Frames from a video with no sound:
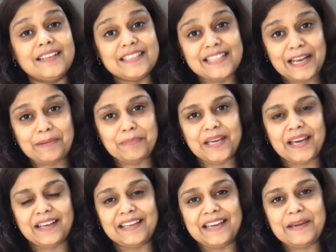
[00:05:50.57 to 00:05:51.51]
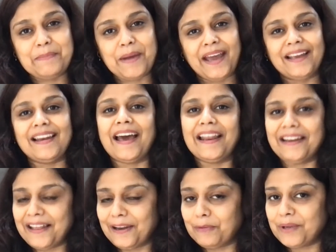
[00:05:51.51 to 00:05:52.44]
send me an email
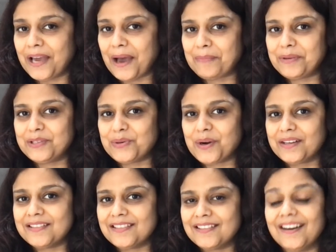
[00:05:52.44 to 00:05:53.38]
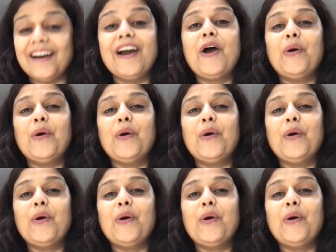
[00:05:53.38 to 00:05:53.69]
and I'll be happy to answer.